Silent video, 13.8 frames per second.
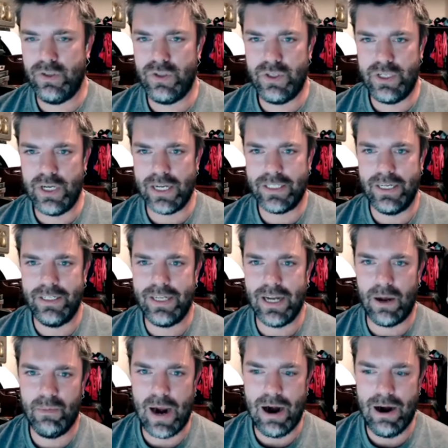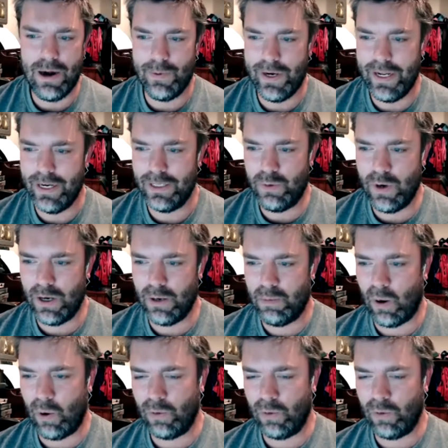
Jesse, tell Barry we need a Twitter poll.